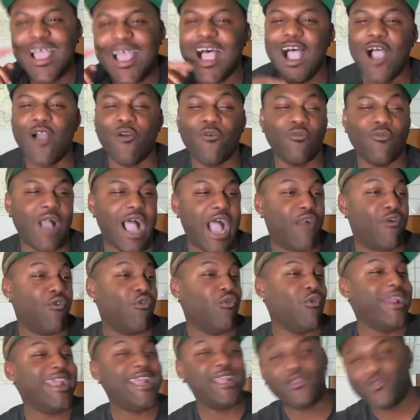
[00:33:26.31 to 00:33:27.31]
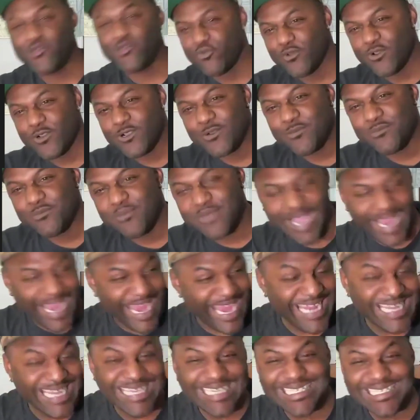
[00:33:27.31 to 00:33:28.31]
I ran through them
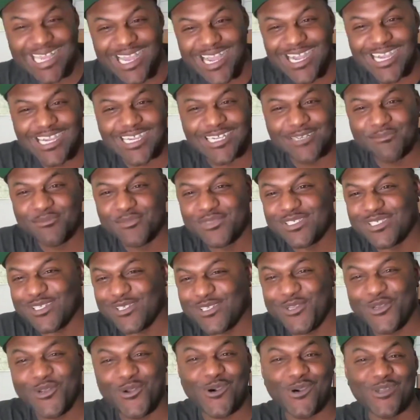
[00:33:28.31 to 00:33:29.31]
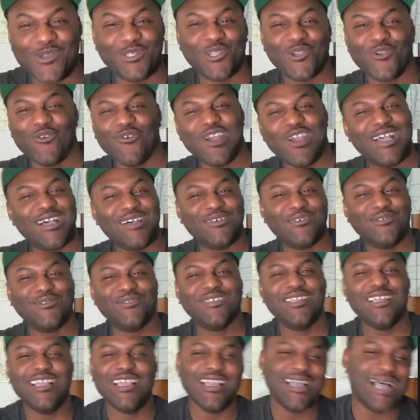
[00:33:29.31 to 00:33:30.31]
80 times, on the ground.